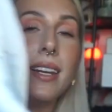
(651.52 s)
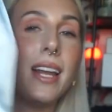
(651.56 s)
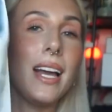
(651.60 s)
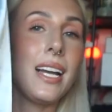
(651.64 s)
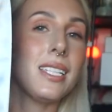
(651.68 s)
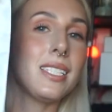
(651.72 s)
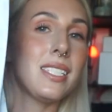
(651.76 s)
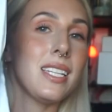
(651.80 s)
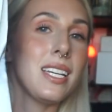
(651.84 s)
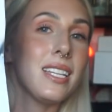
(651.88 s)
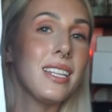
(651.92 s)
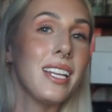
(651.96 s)

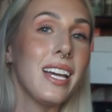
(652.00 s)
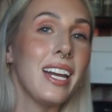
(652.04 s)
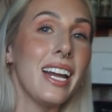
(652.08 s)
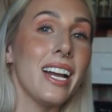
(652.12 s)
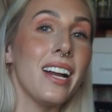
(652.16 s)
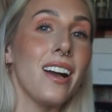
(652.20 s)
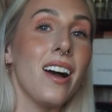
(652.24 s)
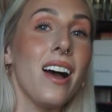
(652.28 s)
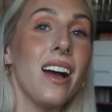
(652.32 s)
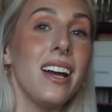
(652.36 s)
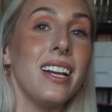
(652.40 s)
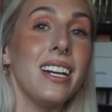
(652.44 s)
next thing that
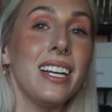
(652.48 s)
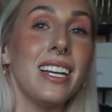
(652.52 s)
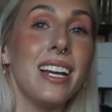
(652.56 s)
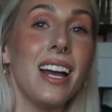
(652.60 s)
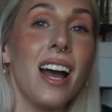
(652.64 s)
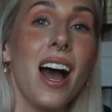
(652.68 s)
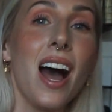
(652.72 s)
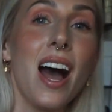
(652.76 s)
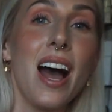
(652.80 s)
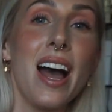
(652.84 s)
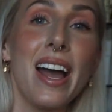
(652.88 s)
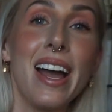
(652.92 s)
I got,
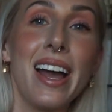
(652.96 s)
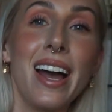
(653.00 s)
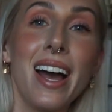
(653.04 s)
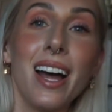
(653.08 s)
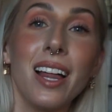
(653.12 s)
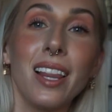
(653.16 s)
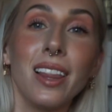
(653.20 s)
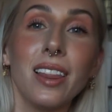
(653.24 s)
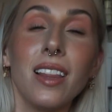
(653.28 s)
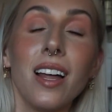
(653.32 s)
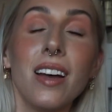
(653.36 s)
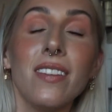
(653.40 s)

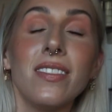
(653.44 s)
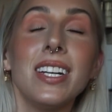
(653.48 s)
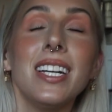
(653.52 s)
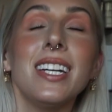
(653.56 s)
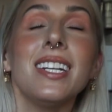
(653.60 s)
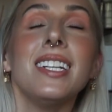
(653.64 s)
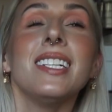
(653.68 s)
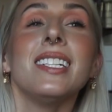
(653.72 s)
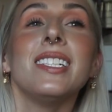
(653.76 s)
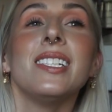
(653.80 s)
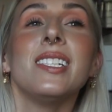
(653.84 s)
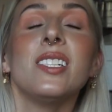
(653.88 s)
I love
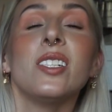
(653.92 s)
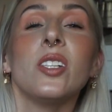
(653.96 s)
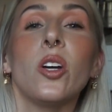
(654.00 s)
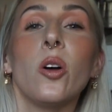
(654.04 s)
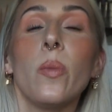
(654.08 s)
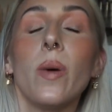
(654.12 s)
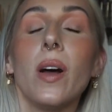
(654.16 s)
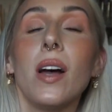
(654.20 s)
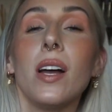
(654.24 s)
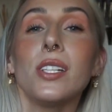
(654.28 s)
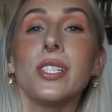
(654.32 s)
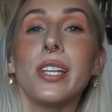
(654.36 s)
it
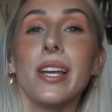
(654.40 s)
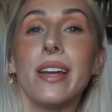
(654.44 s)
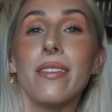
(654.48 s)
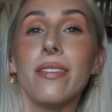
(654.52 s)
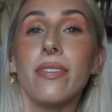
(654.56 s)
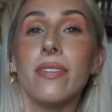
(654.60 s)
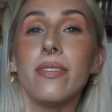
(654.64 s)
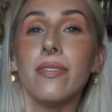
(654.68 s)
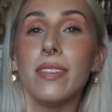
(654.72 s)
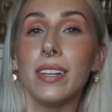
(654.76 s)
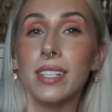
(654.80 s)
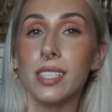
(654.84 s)
so much.
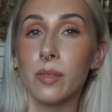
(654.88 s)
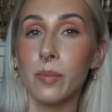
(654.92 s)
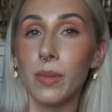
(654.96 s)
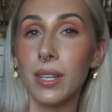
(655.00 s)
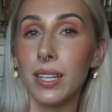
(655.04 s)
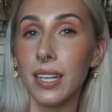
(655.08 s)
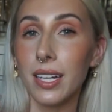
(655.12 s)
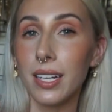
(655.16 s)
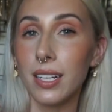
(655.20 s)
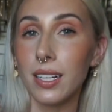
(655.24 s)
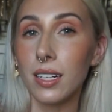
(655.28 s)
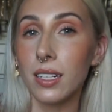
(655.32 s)
It fits
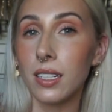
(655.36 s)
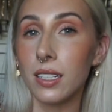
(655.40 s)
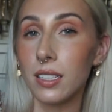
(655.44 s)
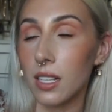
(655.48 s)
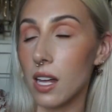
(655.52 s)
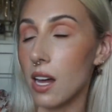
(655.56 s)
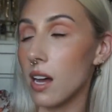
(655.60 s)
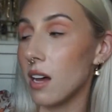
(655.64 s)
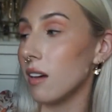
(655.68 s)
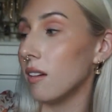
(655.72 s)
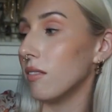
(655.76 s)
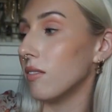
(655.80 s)
me like a
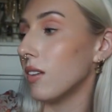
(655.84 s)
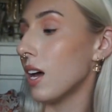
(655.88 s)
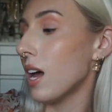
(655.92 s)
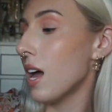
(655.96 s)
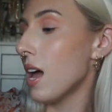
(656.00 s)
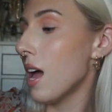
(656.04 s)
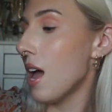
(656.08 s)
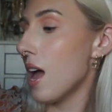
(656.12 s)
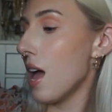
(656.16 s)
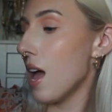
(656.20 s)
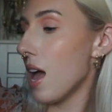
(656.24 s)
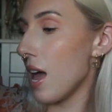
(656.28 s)
glove,
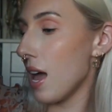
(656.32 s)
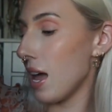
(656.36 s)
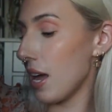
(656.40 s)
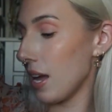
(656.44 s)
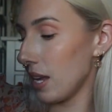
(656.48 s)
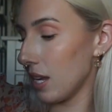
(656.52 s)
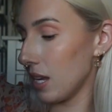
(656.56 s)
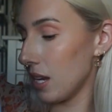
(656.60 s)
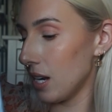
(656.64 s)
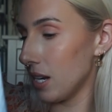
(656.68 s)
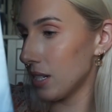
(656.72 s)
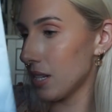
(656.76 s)

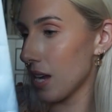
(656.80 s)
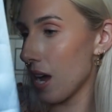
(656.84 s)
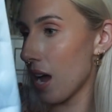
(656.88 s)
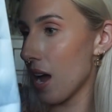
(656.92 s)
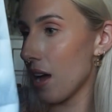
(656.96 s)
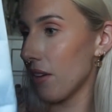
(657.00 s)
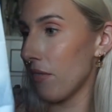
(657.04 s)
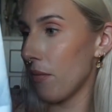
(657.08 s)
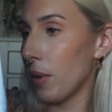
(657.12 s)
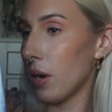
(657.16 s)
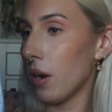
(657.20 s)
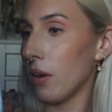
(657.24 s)
and
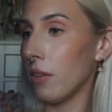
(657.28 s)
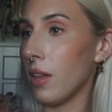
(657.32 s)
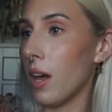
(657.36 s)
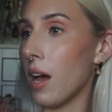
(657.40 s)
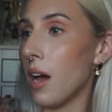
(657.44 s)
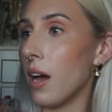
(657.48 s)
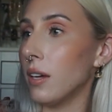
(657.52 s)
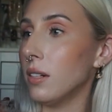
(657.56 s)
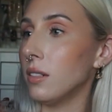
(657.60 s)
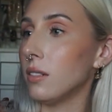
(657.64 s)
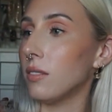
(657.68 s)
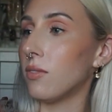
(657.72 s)
I've been on the
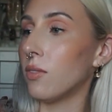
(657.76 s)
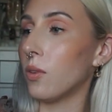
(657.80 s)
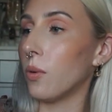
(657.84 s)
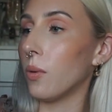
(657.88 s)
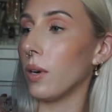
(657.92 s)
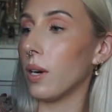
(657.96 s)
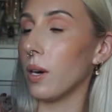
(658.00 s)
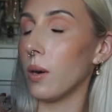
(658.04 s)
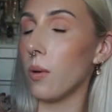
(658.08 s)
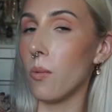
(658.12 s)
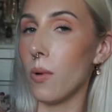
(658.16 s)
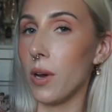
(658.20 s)
hunt
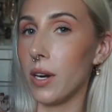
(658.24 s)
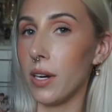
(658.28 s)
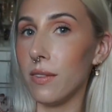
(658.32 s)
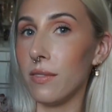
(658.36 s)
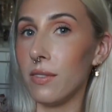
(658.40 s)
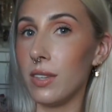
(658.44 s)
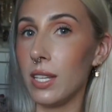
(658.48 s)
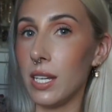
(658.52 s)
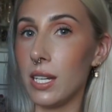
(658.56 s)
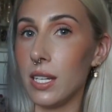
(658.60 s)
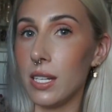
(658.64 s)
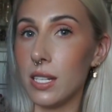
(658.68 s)
for one
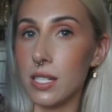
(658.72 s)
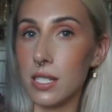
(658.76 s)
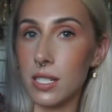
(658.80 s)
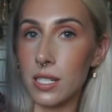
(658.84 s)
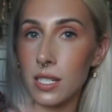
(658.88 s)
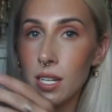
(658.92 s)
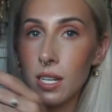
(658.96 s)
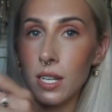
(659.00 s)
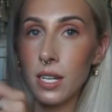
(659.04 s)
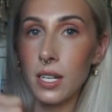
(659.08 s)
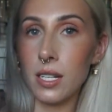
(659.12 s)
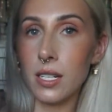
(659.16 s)
of these